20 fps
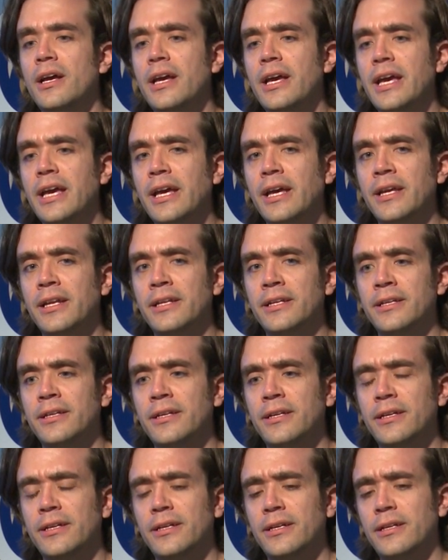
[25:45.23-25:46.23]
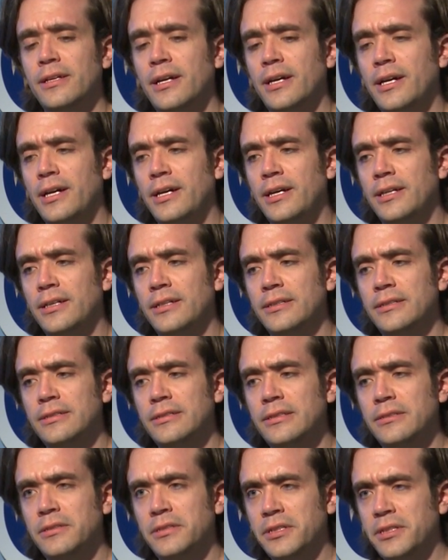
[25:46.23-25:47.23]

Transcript: And uh, it, was a,